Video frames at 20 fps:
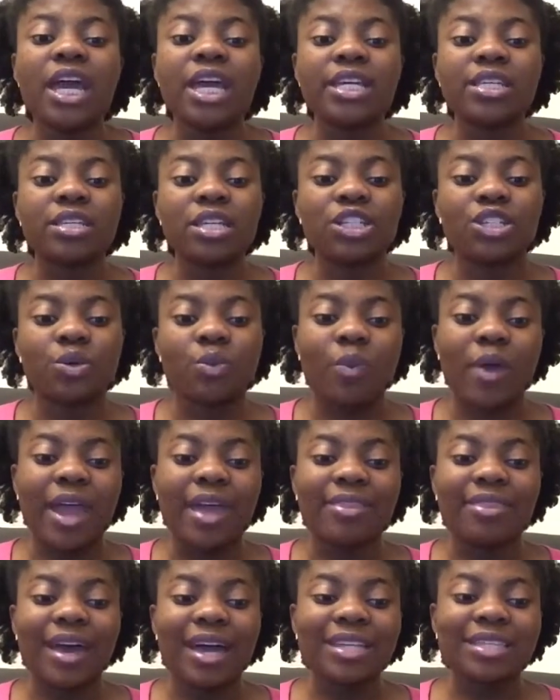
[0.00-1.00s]
in such a
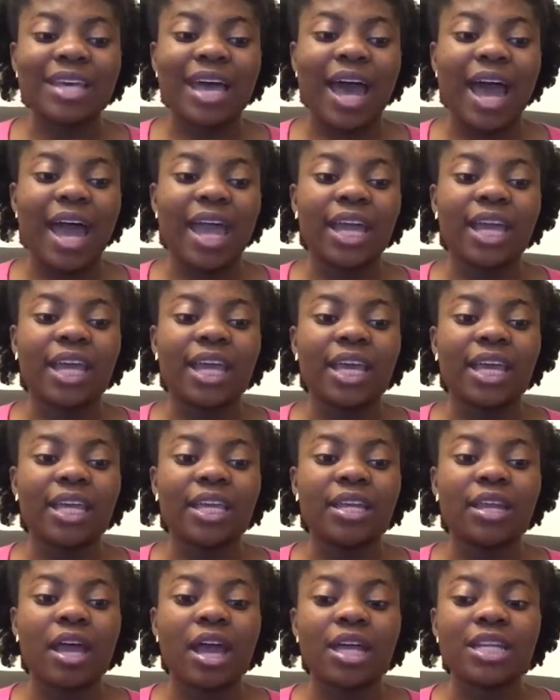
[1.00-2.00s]
way that I
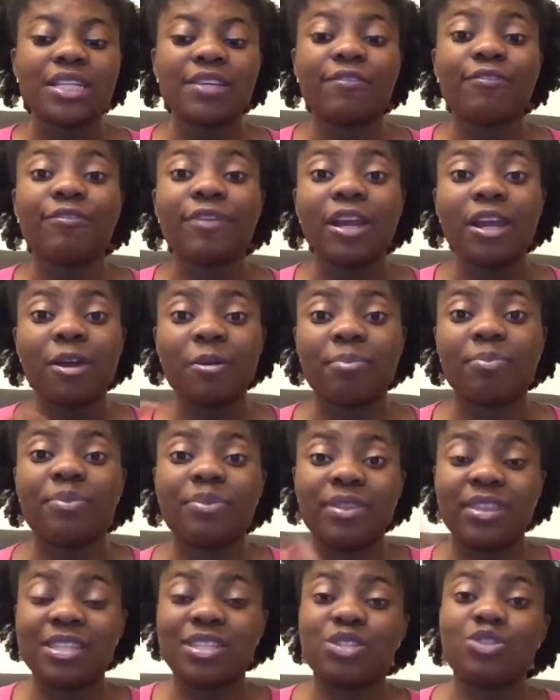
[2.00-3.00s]
can develop
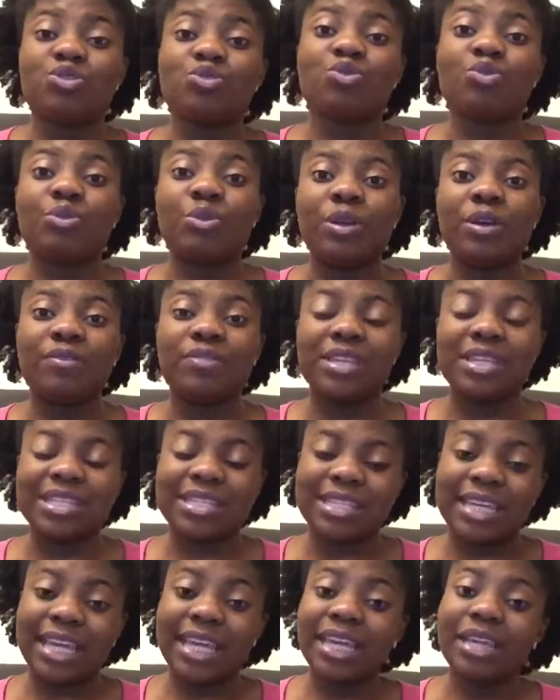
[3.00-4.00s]
the story of the
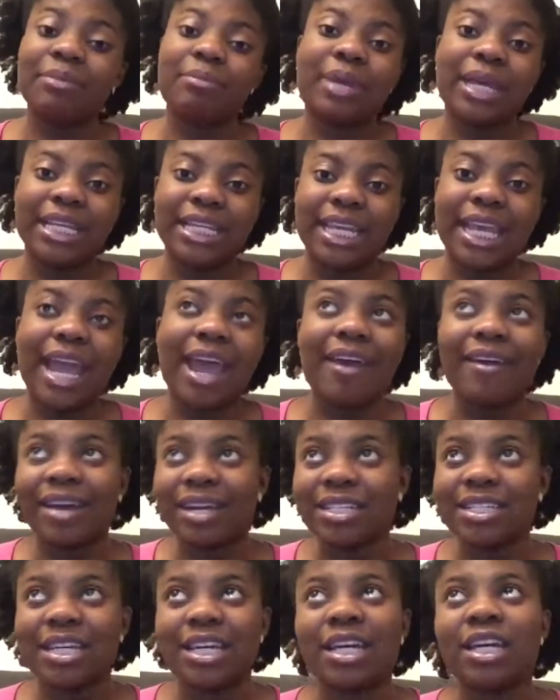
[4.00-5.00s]
second main
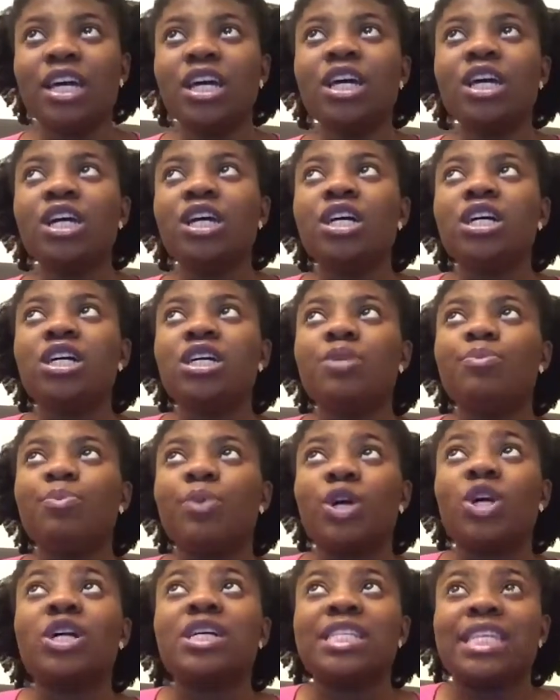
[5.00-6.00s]
character,
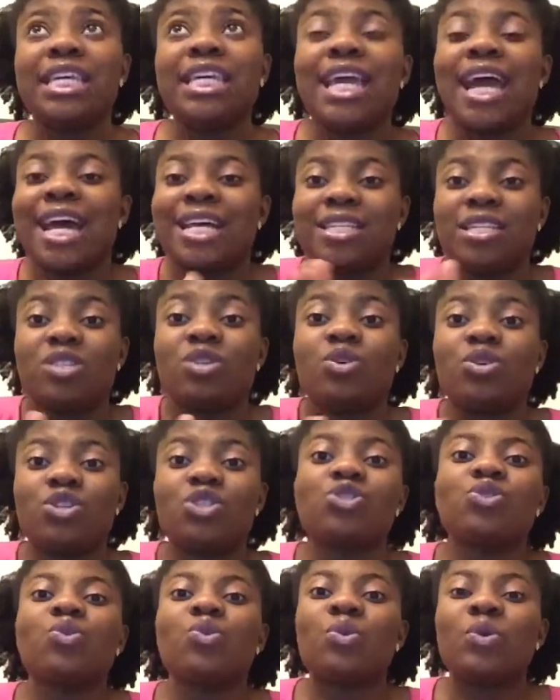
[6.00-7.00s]
because he has his
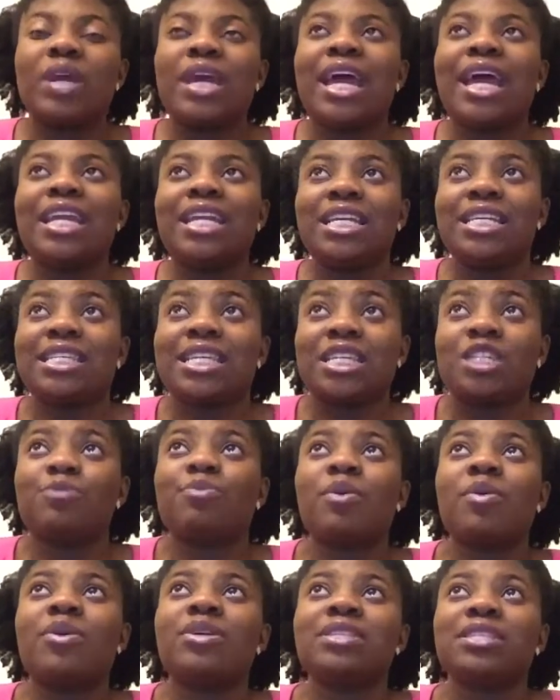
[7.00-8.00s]
own story and his
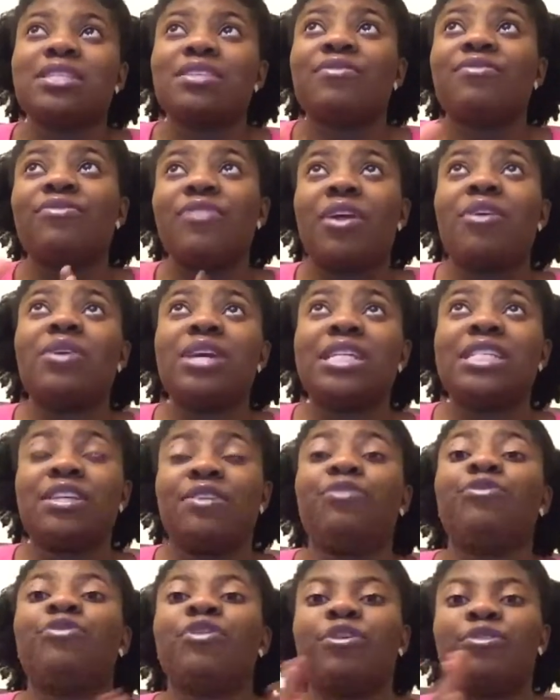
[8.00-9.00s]
experiences are very
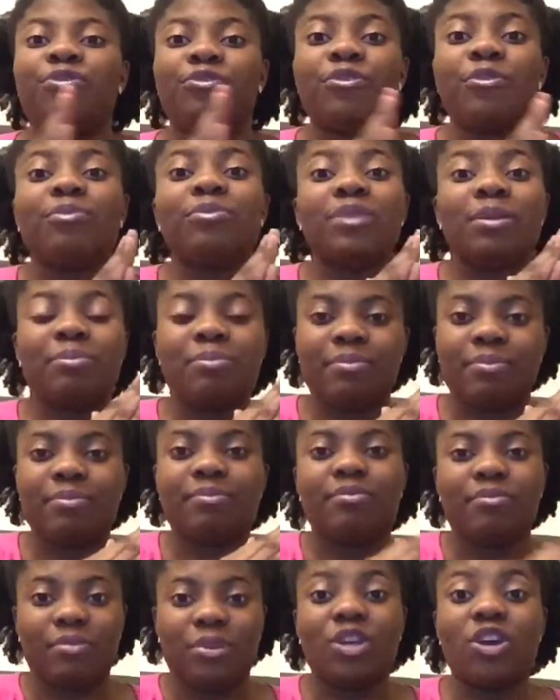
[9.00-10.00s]
different from the
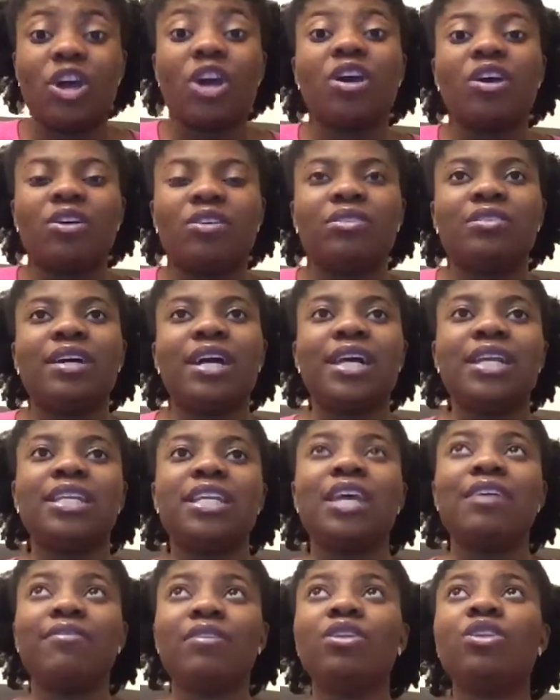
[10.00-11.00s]
girl.
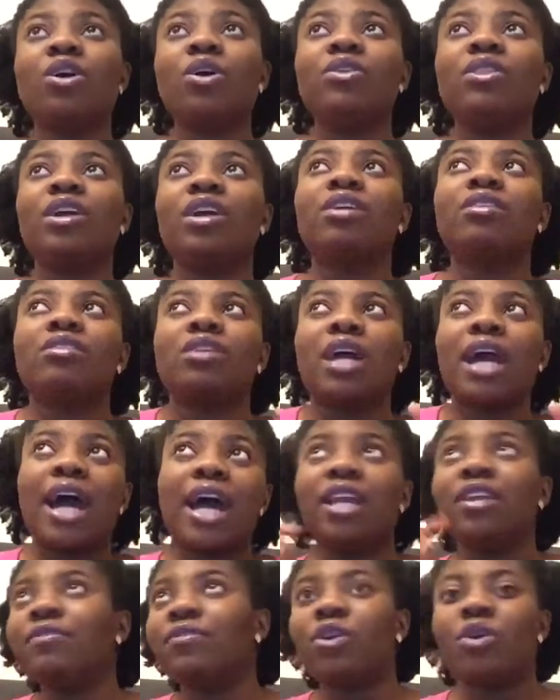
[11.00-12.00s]
And even though they're
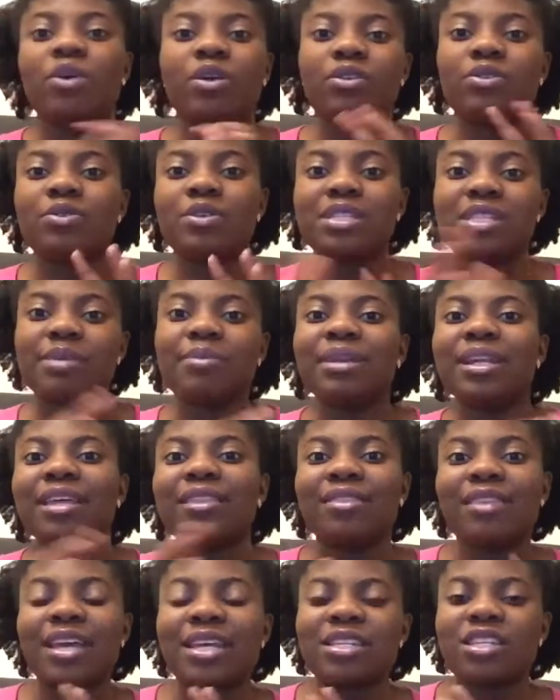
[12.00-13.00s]
kind of going through
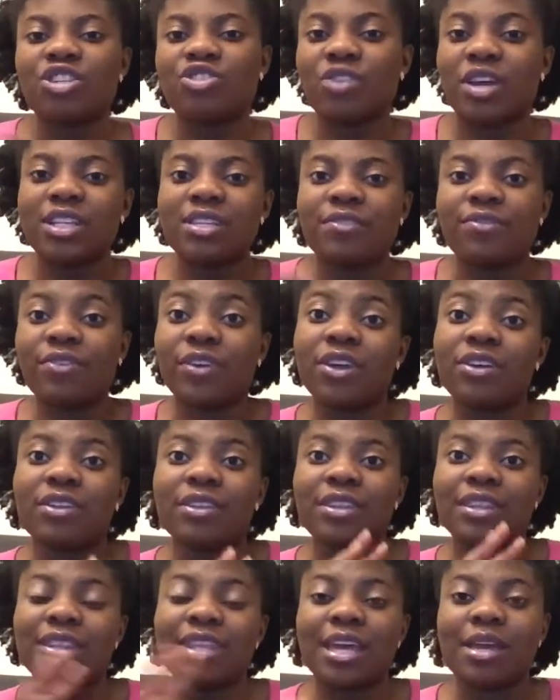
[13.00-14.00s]
similar things and trying to figure
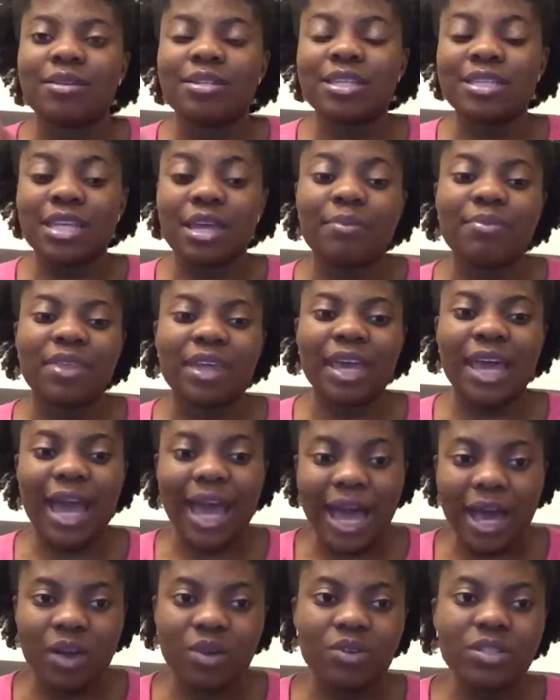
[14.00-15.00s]
the same thing
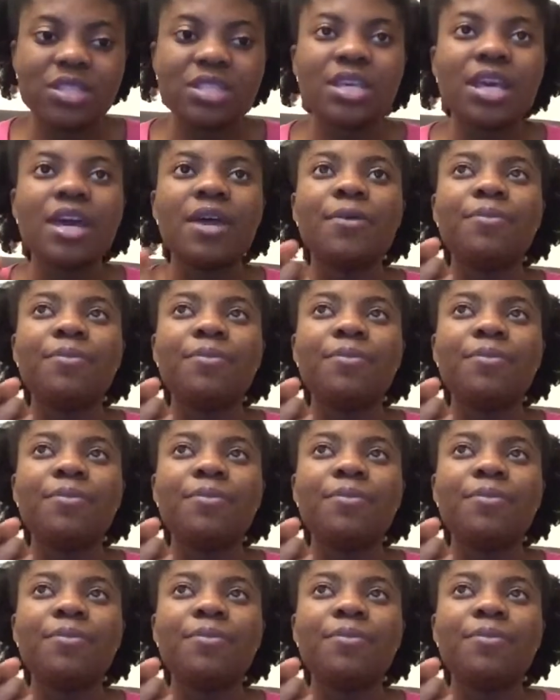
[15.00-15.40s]
out,